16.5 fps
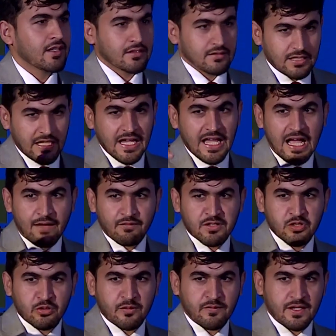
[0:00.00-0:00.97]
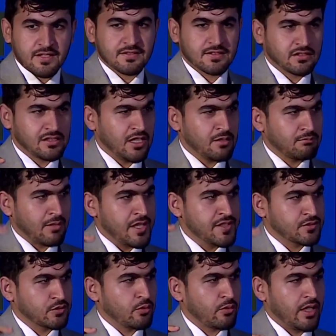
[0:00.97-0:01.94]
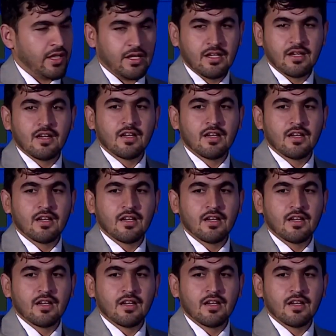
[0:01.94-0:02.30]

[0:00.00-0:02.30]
They have a university in Mysore